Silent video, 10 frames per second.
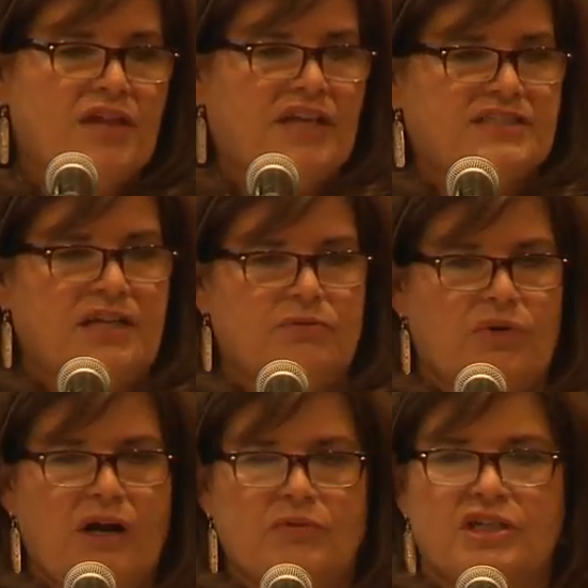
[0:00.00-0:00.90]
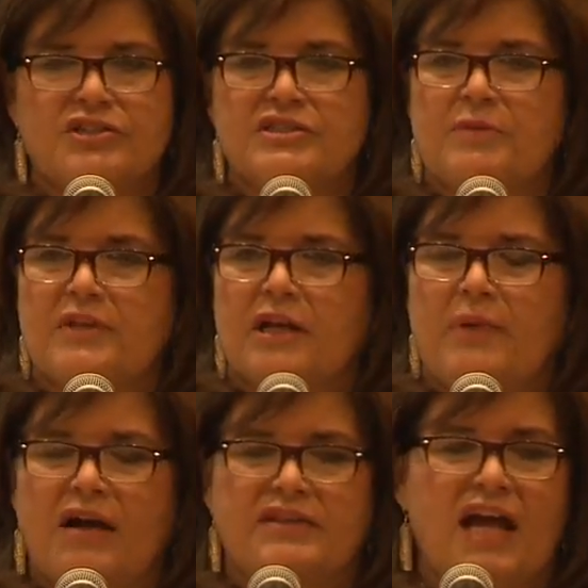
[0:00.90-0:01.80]
they said, well, we're going to do something
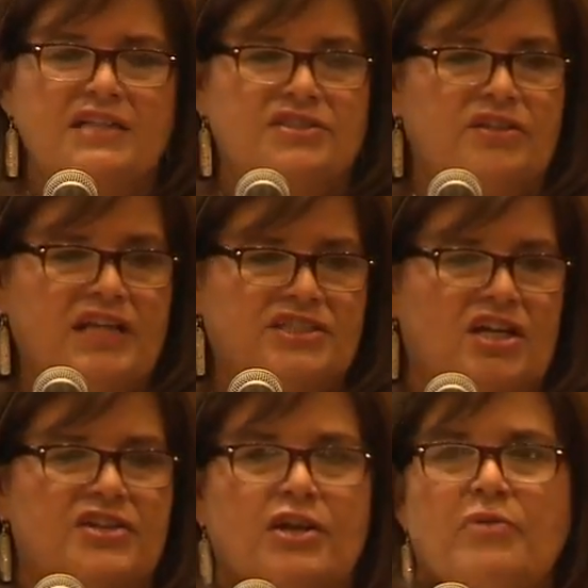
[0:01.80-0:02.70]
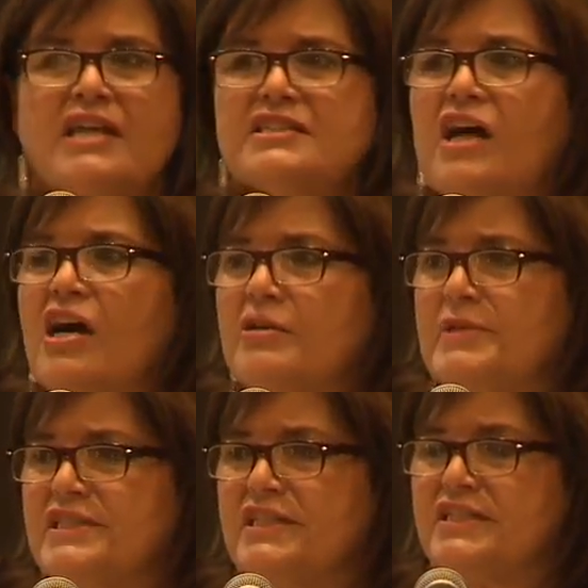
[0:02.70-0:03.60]
about that. So they started their res car
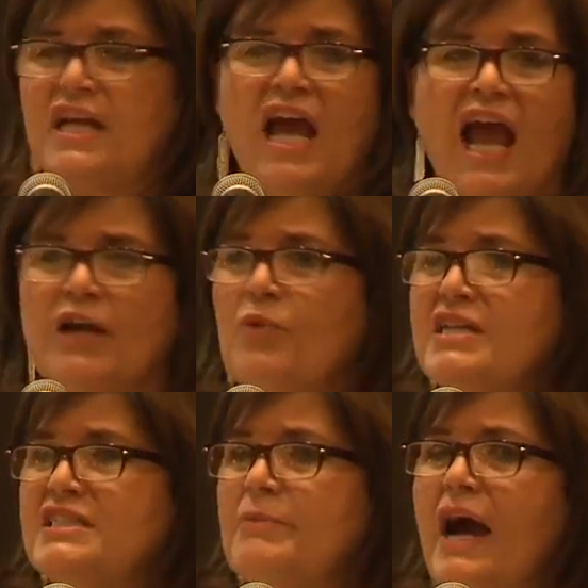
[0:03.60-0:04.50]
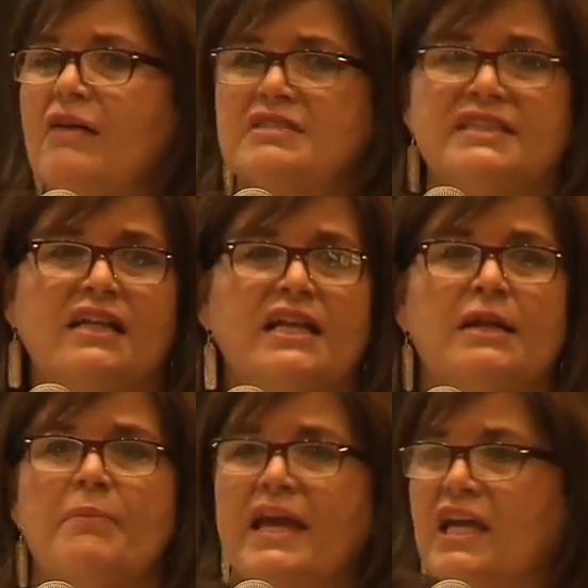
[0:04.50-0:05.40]
business. And it wasn't about selling
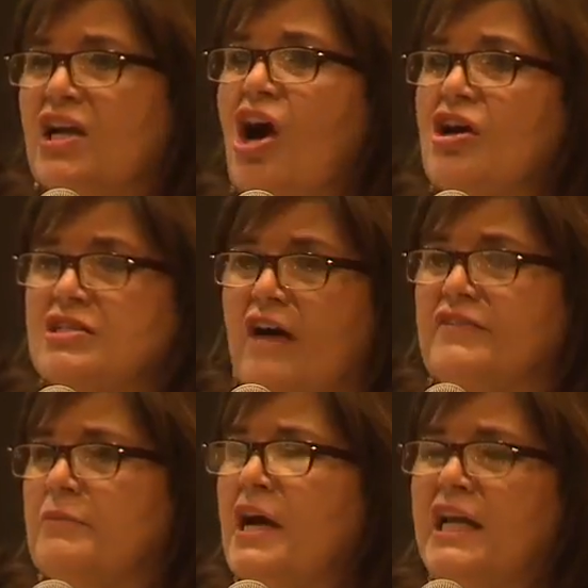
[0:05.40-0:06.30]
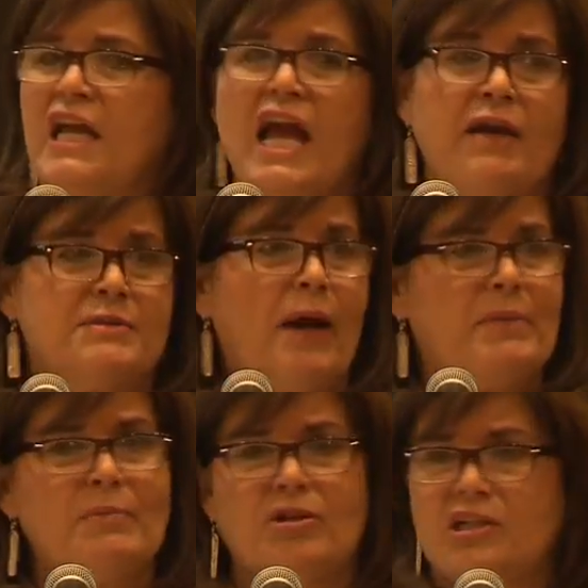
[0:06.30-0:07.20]
and making cars off the money. It was about
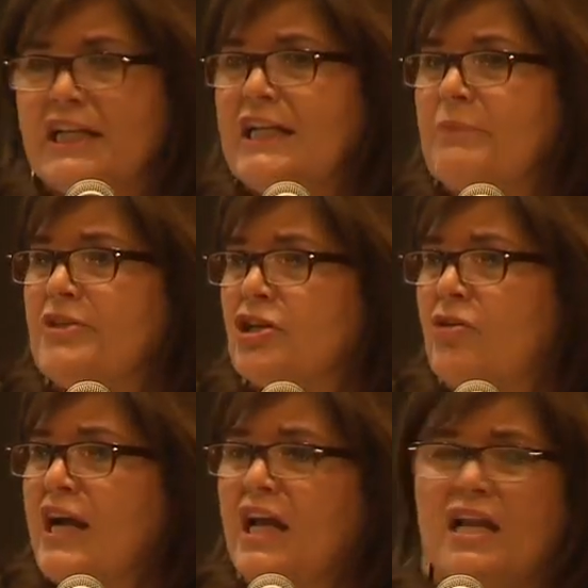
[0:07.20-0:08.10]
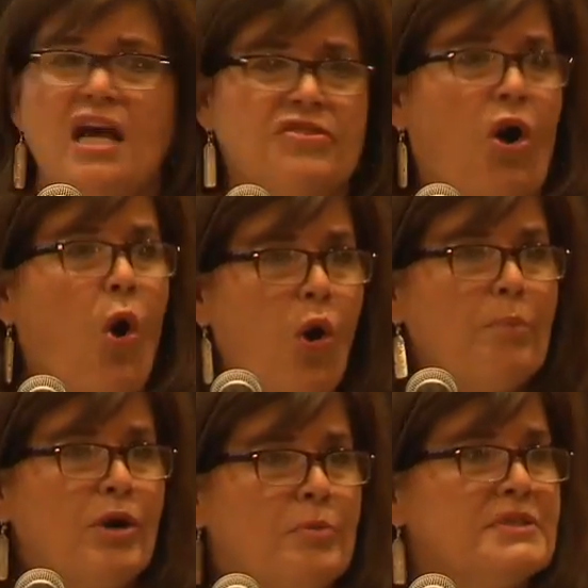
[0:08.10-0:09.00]
people cleaning up their credit. The
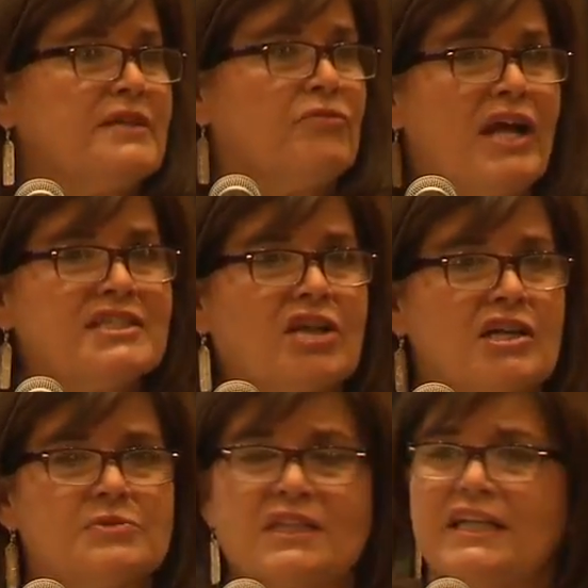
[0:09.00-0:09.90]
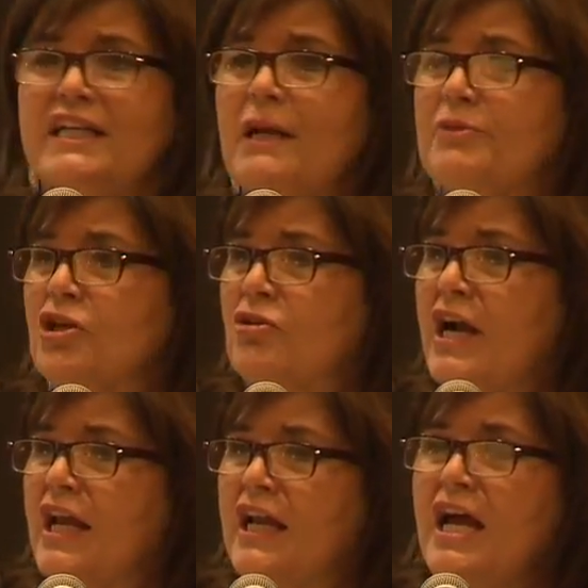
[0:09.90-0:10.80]
whole purpose of res cars was cleaning up your
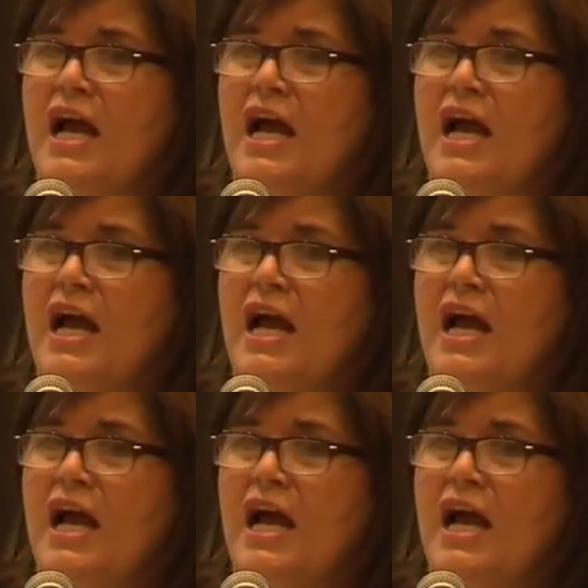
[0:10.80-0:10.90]
credit,